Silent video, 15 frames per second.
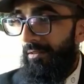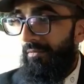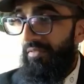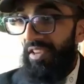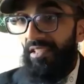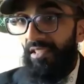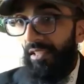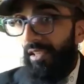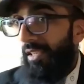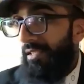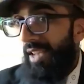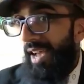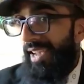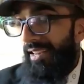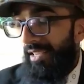facing
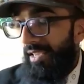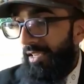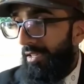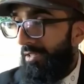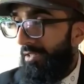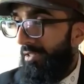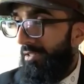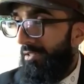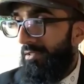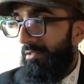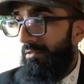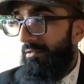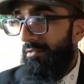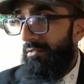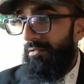anxiety
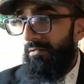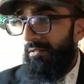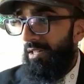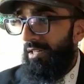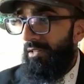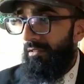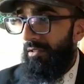to